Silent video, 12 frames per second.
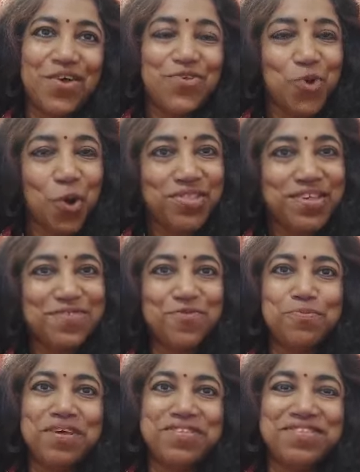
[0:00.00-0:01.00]
So on this
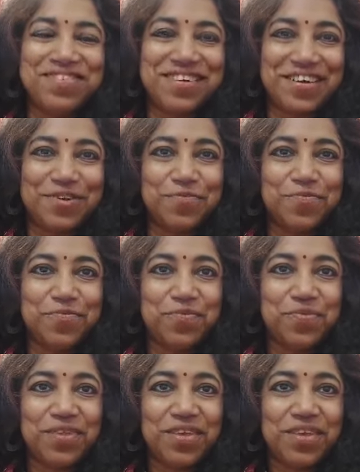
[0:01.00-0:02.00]
Women's Day,
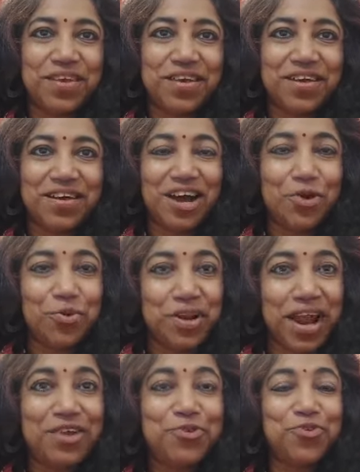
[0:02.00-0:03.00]
I
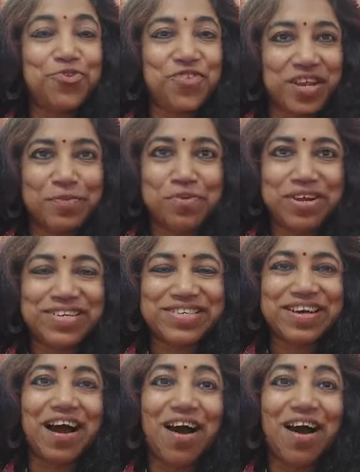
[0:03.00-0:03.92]
would like to celebrate